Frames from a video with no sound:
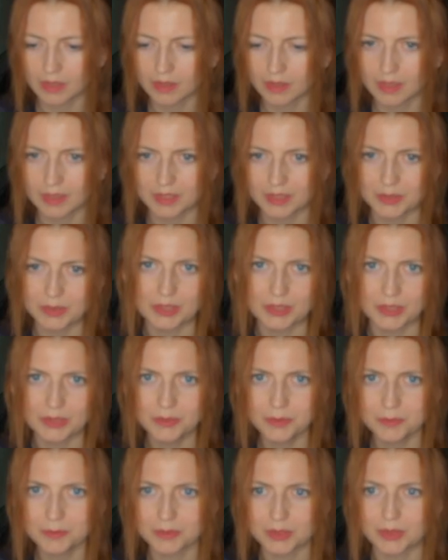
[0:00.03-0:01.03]

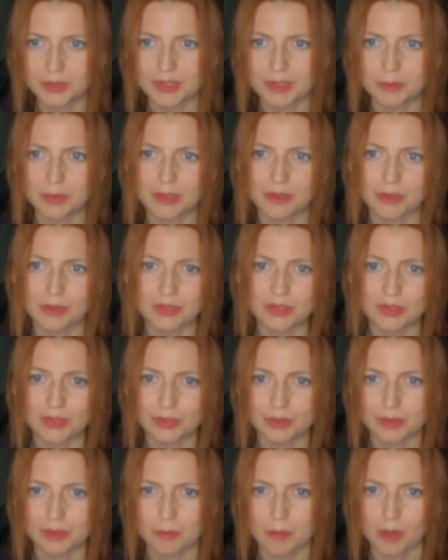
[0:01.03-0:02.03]
Hello. Today we are going to
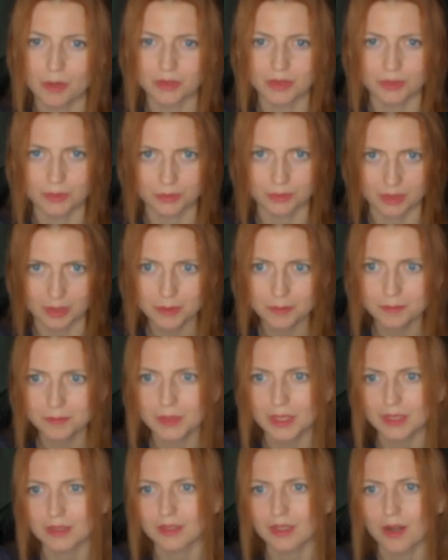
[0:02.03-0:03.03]
talk about row number
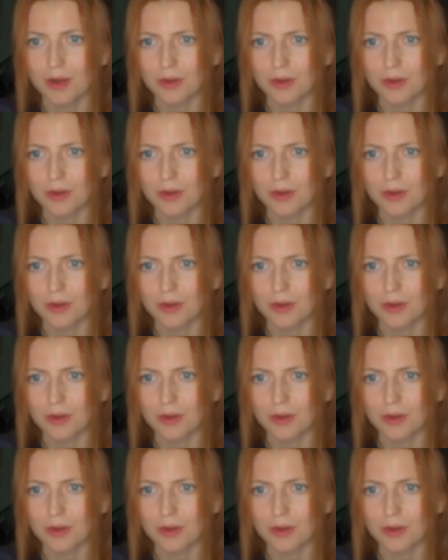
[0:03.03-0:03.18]
and how